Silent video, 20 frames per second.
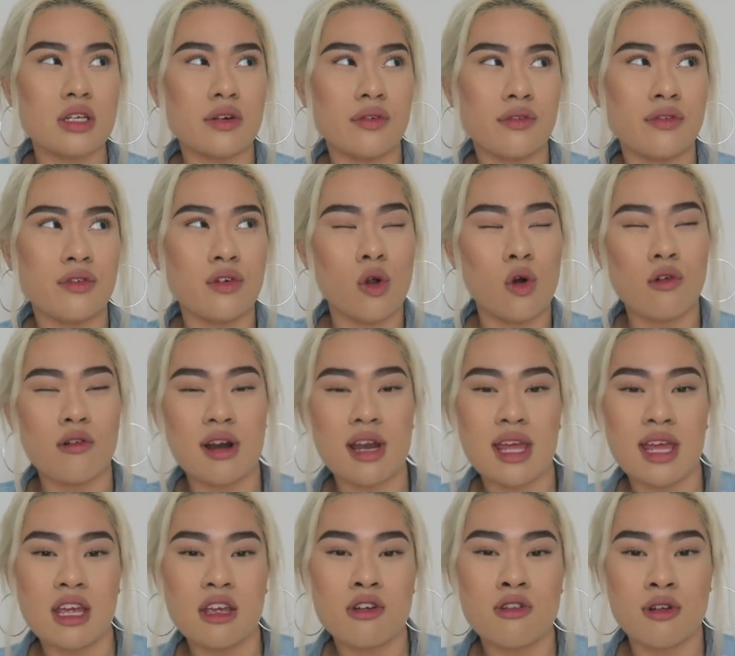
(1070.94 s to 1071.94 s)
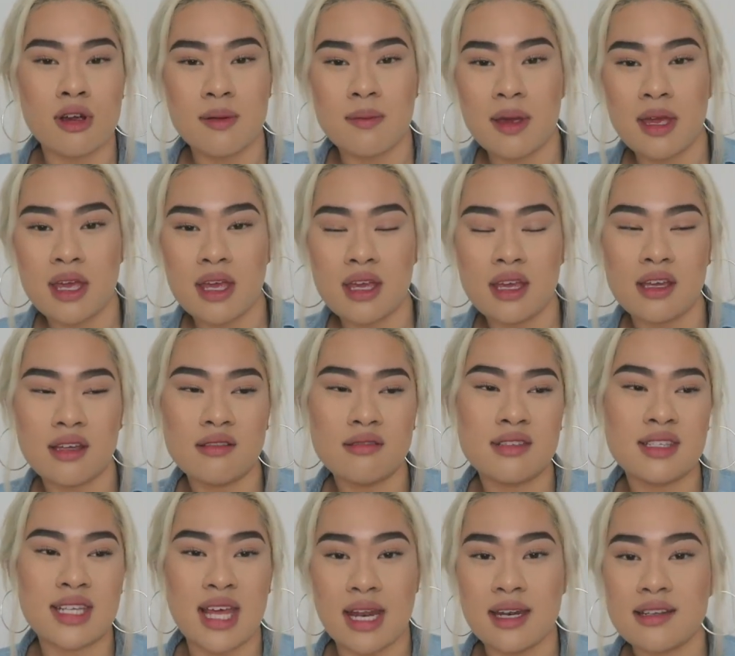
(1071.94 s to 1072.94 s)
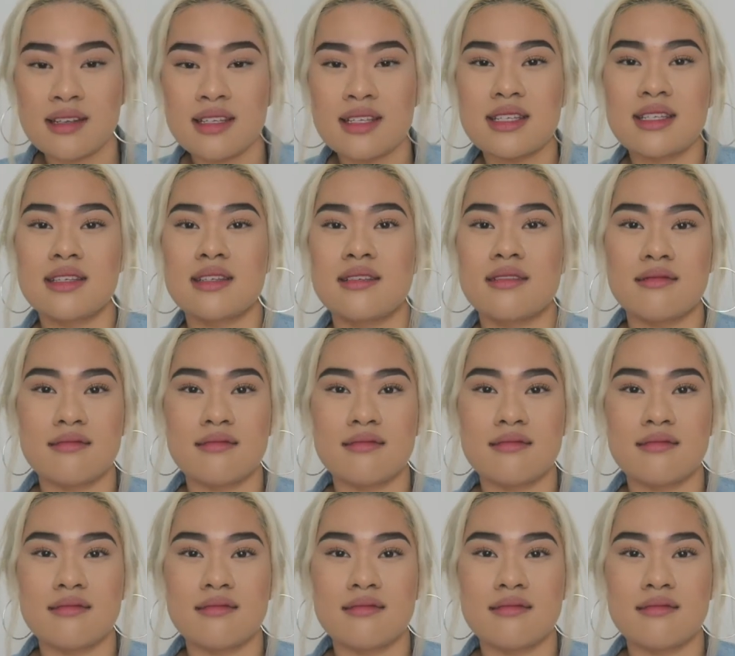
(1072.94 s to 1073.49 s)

florally creamy scents.